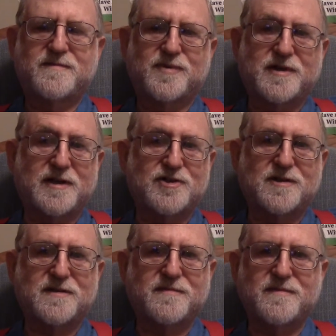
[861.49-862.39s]

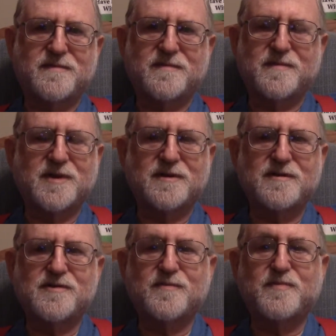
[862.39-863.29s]
potentially
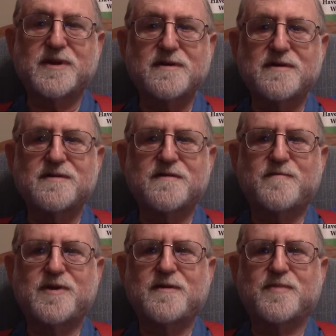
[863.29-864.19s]
millions or billions
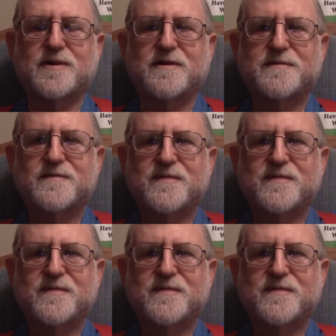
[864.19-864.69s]
of people.